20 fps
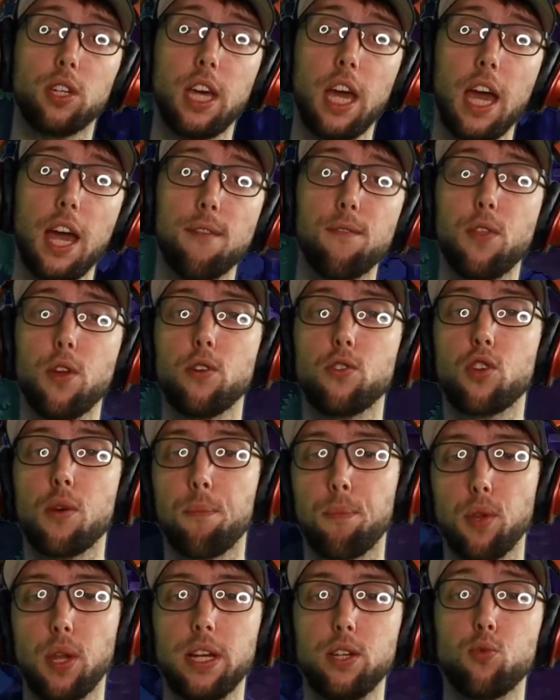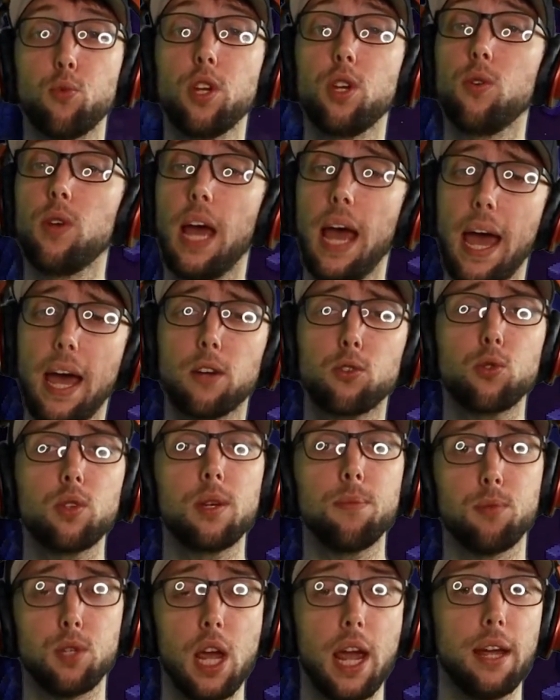cave, there is a place where you can actually
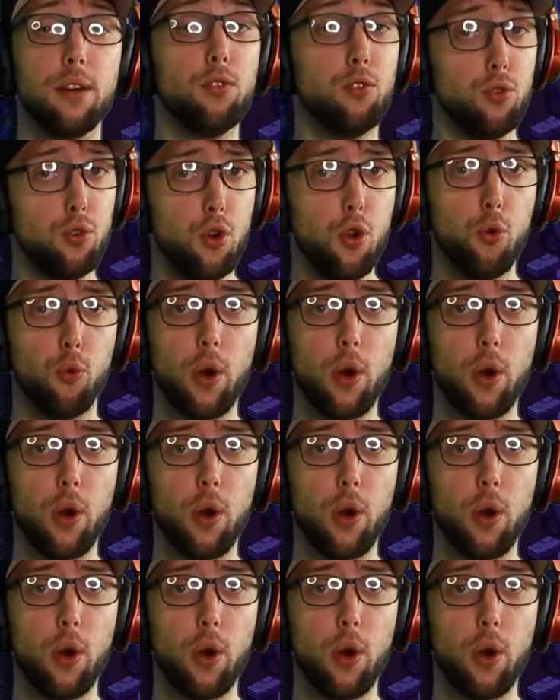obtain new